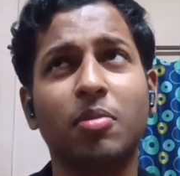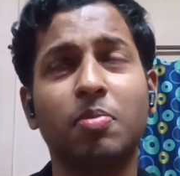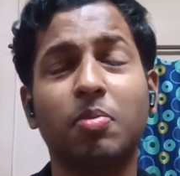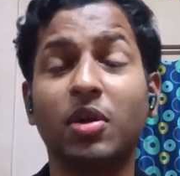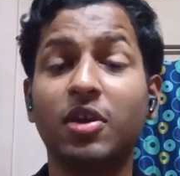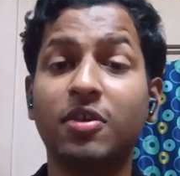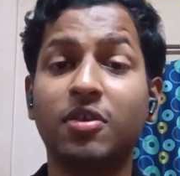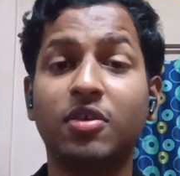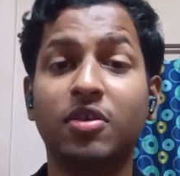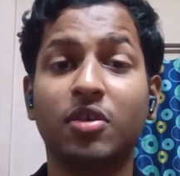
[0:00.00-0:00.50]

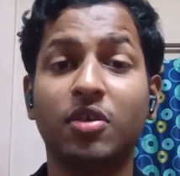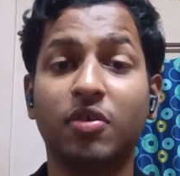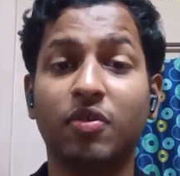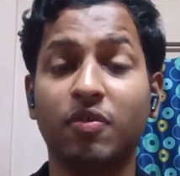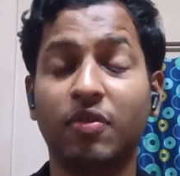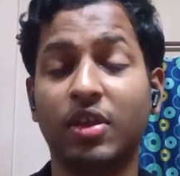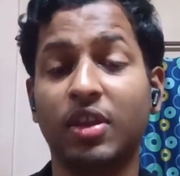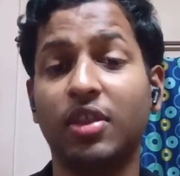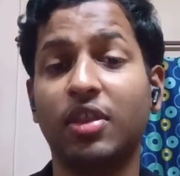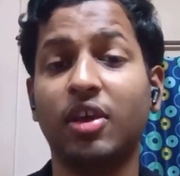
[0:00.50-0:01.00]
But
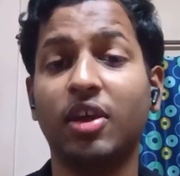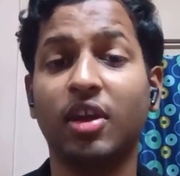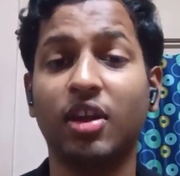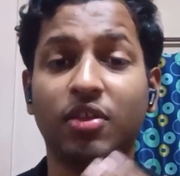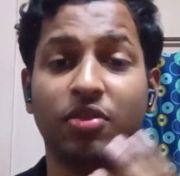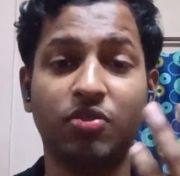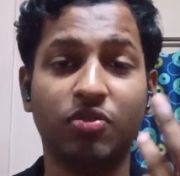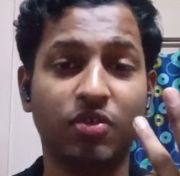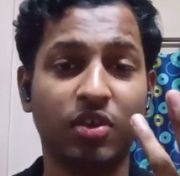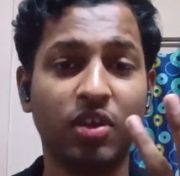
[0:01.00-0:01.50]
when there
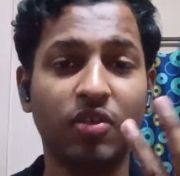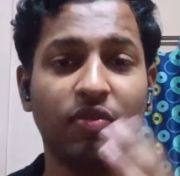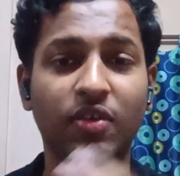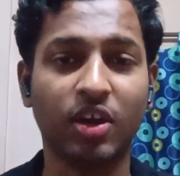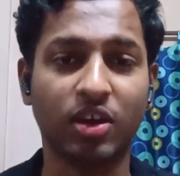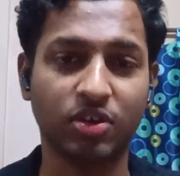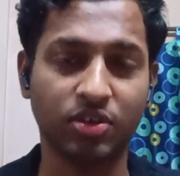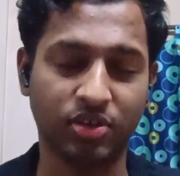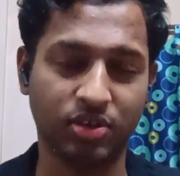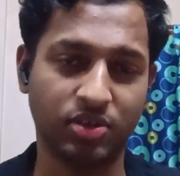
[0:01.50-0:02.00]
are three
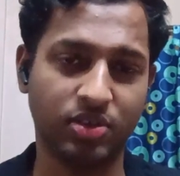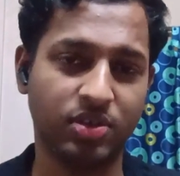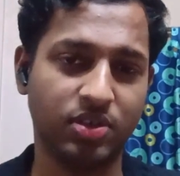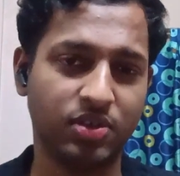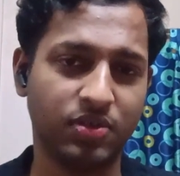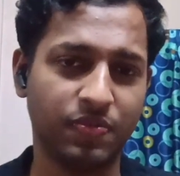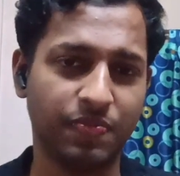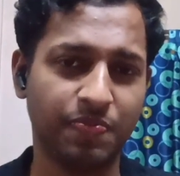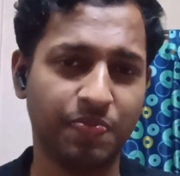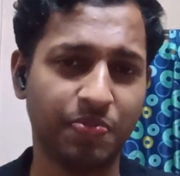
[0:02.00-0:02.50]

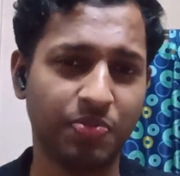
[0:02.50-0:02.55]
vectors,